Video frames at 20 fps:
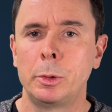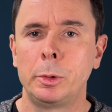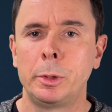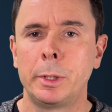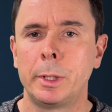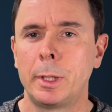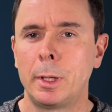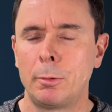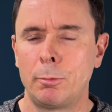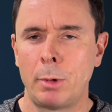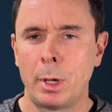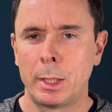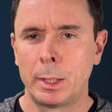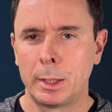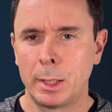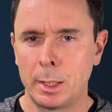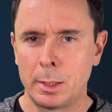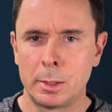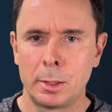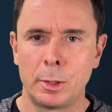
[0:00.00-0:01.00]
and then running
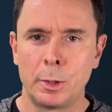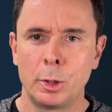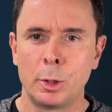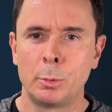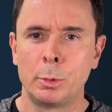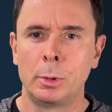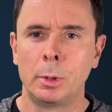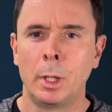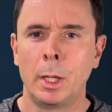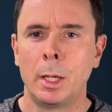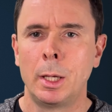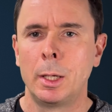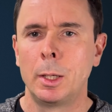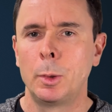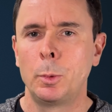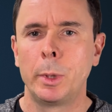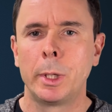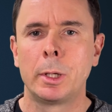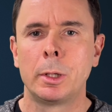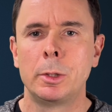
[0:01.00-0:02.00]
the executable,
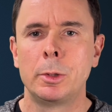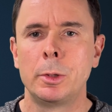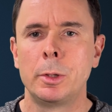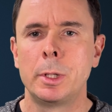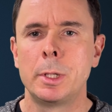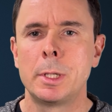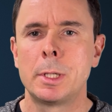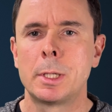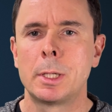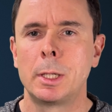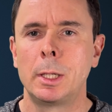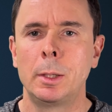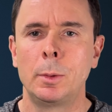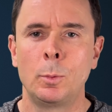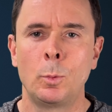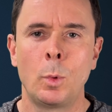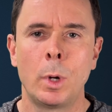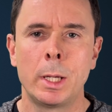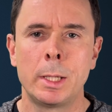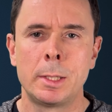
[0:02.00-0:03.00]
we can do this
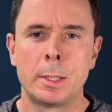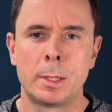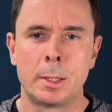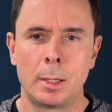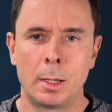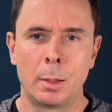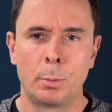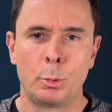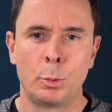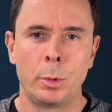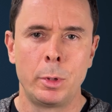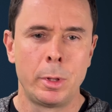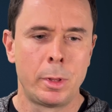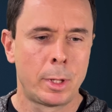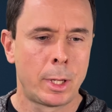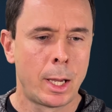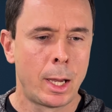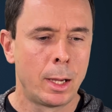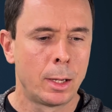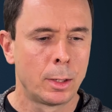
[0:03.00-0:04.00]
in one step with
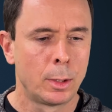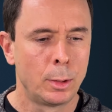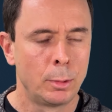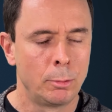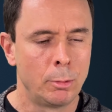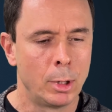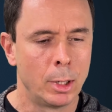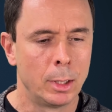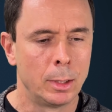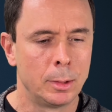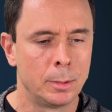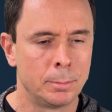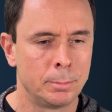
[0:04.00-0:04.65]
cargo run.